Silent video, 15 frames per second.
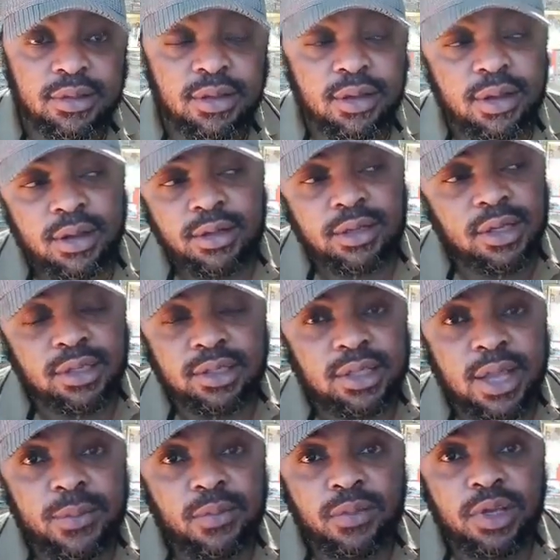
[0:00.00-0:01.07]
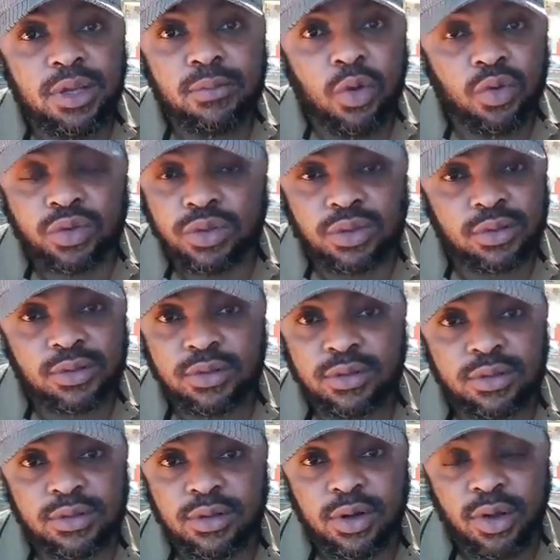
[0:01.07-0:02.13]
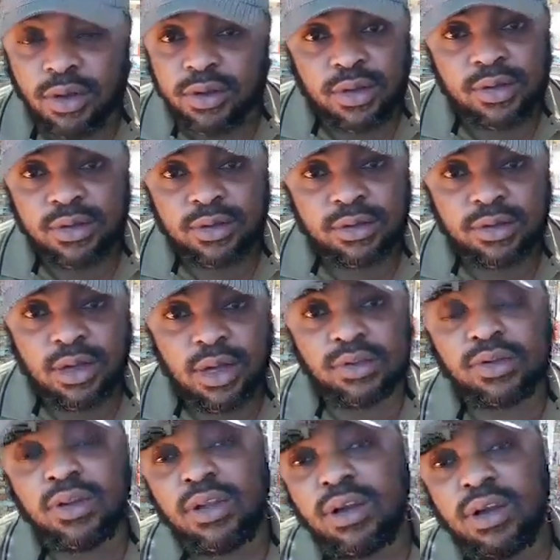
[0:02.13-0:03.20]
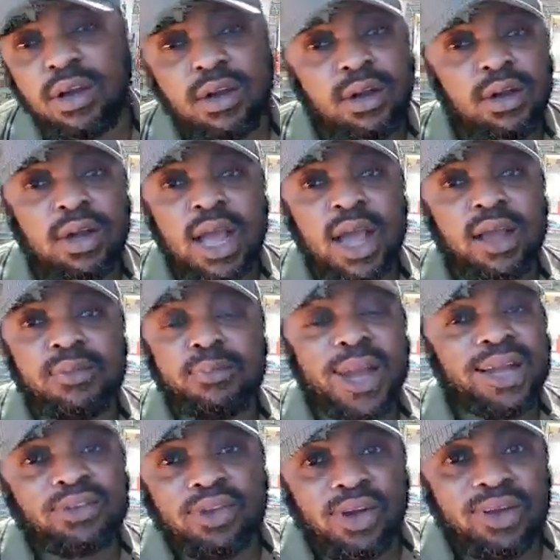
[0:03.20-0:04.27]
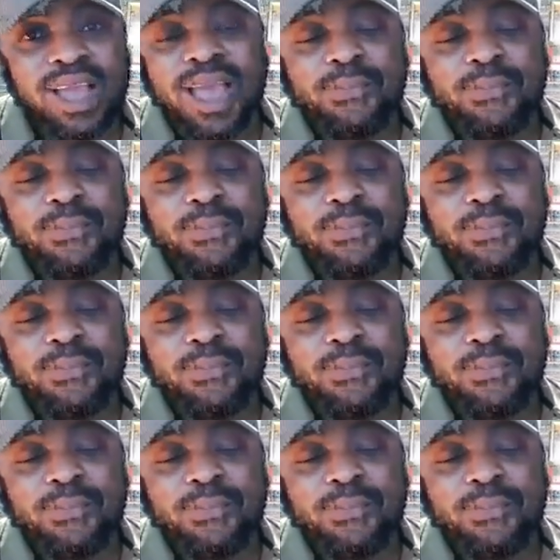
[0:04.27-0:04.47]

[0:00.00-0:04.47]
All these them Igbos, look, talk to your mad dog.